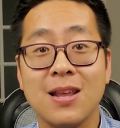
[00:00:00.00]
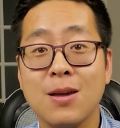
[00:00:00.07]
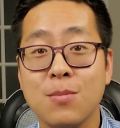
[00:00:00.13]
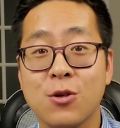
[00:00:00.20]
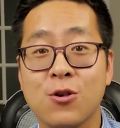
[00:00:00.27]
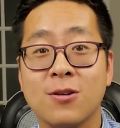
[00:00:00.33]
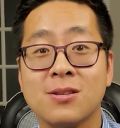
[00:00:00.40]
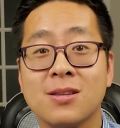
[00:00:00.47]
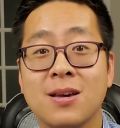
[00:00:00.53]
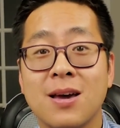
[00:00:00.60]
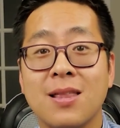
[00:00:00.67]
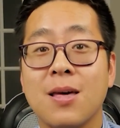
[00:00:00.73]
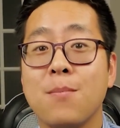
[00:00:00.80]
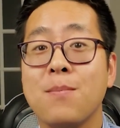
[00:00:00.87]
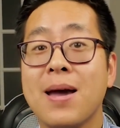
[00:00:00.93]
images
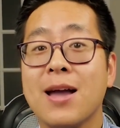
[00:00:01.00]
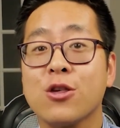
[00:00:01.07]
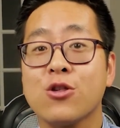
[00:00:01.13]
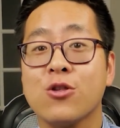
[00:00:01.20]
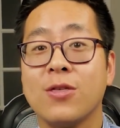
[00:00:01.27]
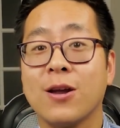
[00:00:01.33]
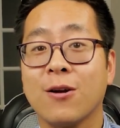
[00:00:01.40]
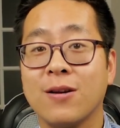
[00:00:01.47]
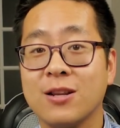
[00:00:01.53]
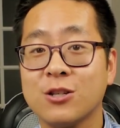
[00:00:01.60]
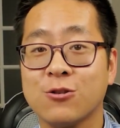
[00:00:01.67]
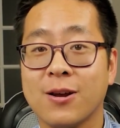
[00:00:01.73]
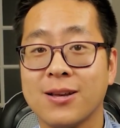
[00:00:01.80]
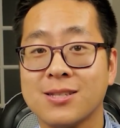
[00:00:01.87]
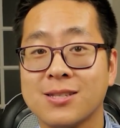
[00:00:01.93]
that match their
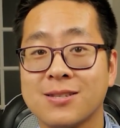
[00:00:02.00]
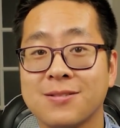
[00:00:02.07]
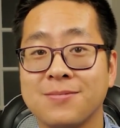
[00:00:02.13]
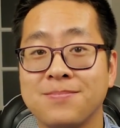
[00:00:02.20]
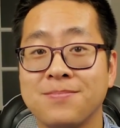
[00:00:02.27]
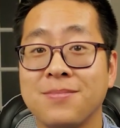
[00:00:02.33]
interests.